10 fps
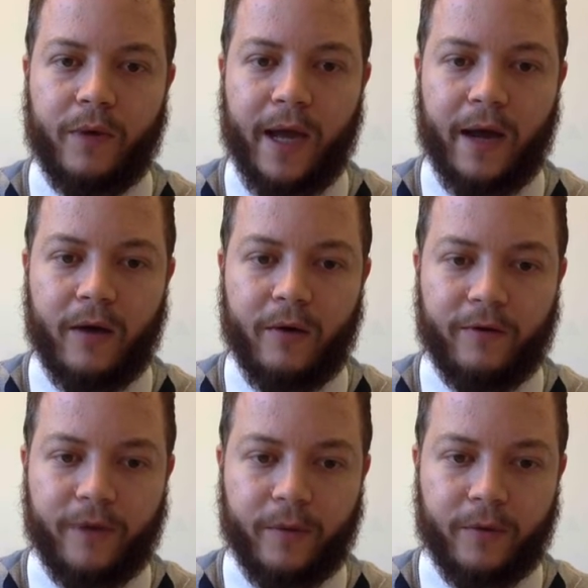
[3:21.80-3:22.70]
now
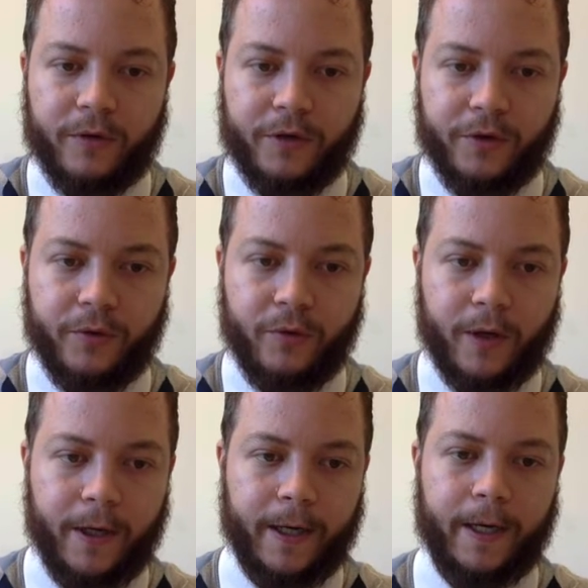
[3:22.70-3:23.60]
if I were to
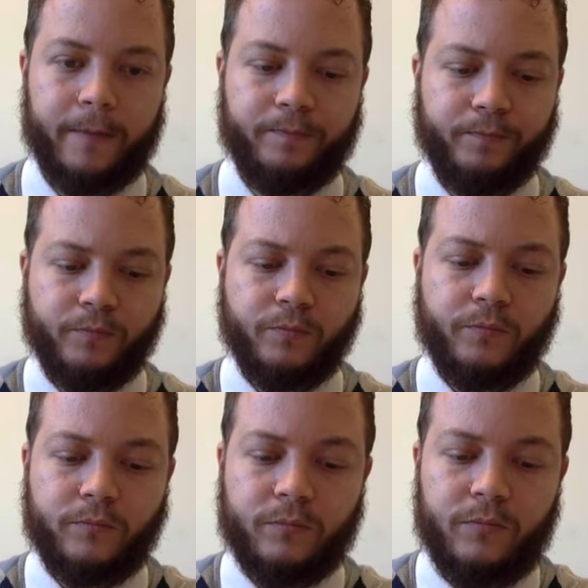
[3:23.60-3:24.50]
um,
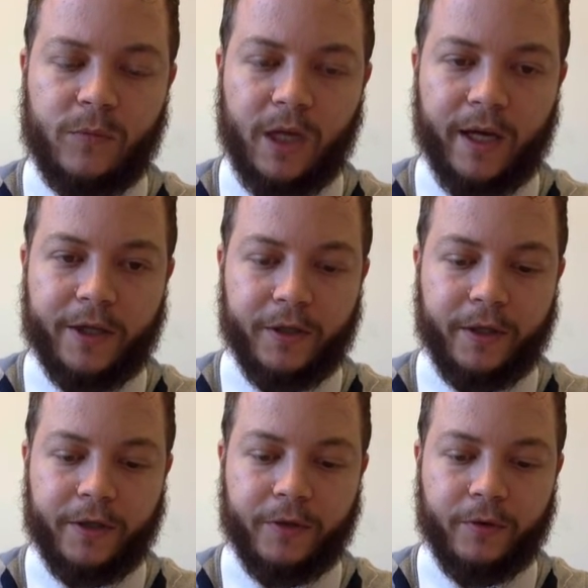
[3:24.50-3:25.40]

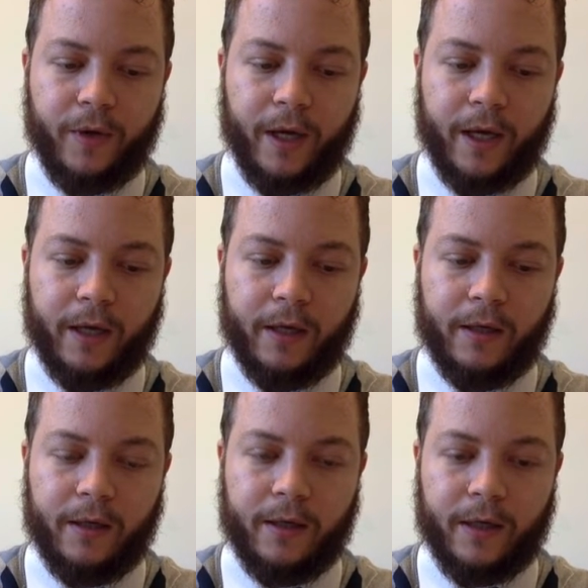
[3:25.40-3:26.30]
actually do a
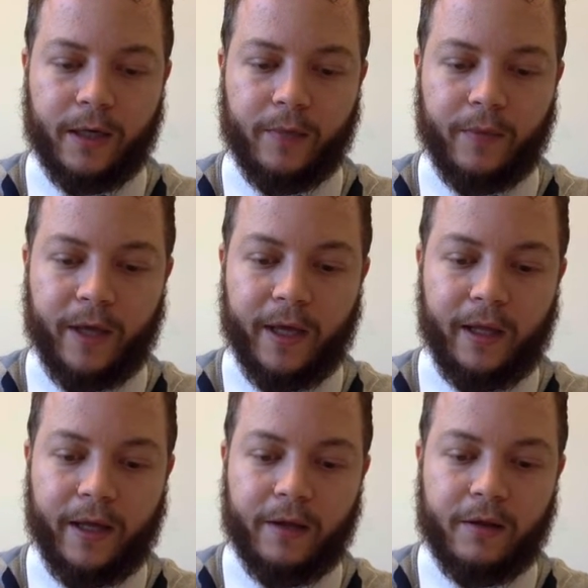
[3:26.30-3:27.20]
um,
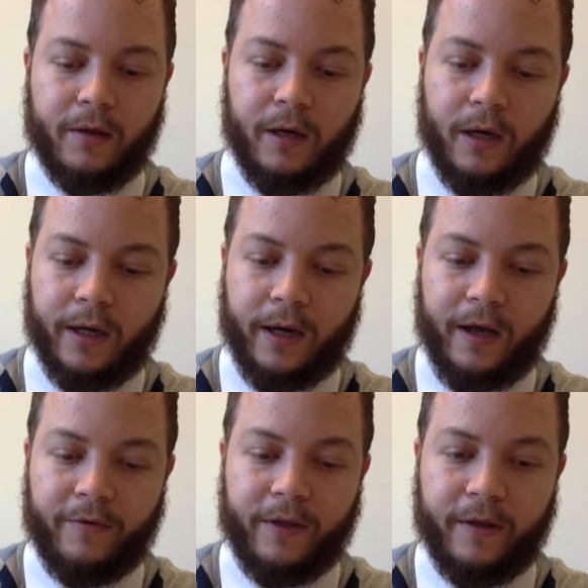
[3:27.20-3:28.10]
ls on
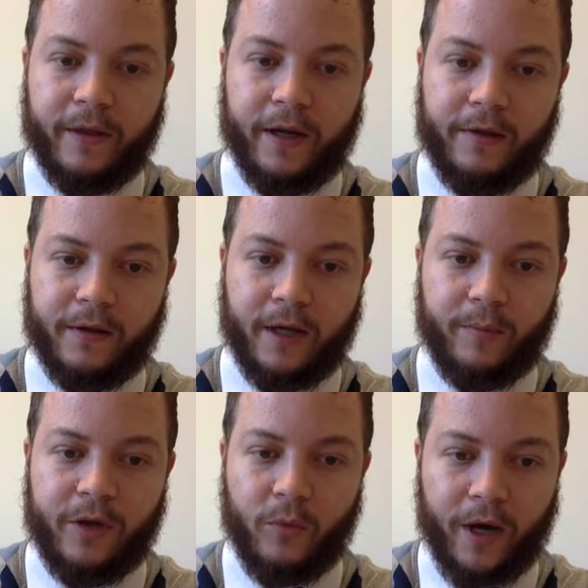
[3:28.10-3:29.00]
everything that has a
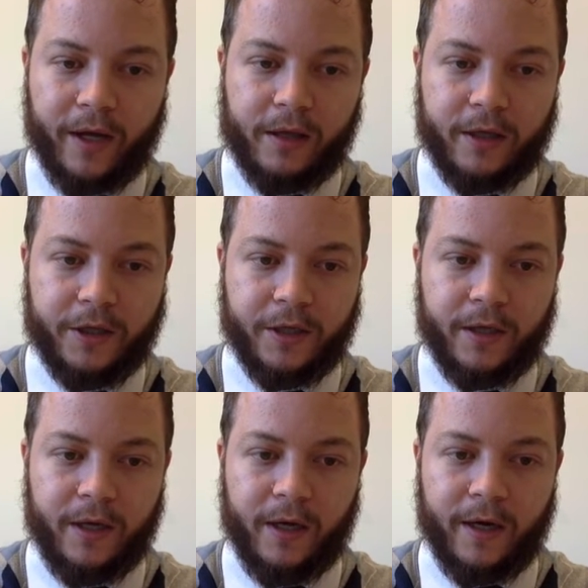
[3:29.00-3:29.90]
.py
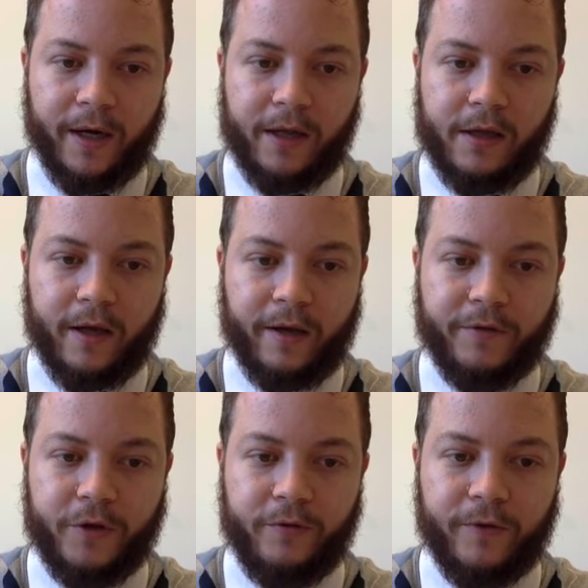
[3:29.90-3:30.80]
extension, I can see I have
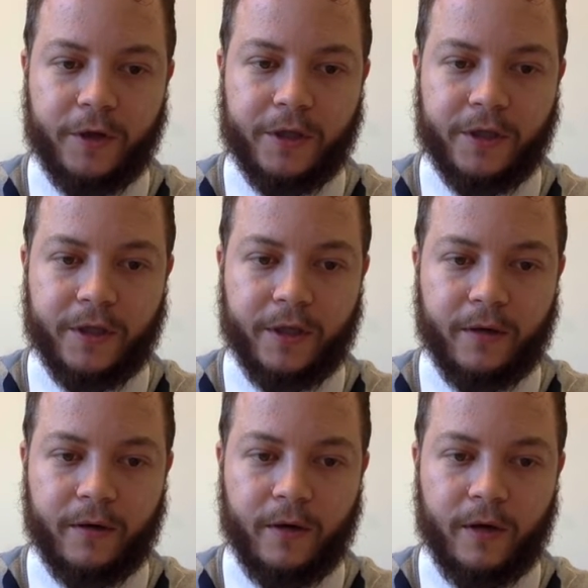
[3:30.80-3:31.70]
two functions in
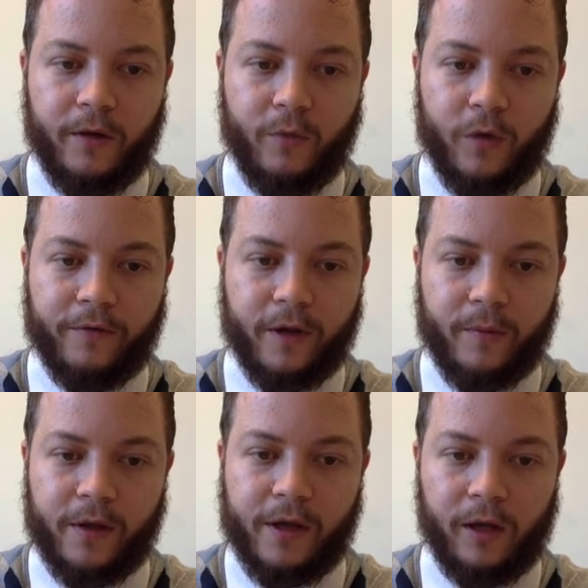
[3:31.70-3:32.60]
here. One of
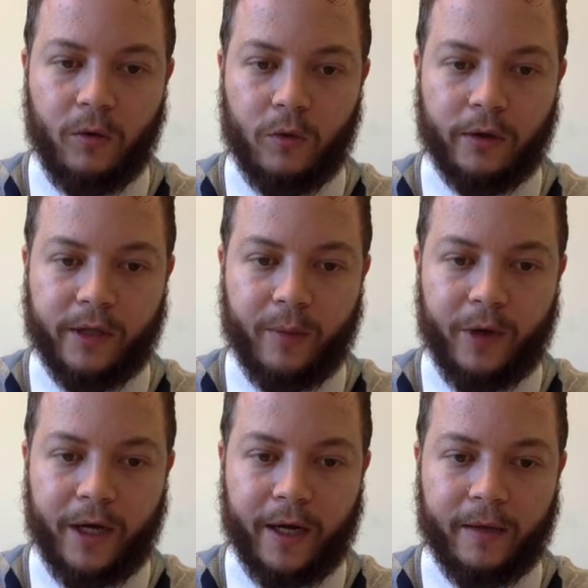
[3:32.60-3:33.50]
them is hello world.py.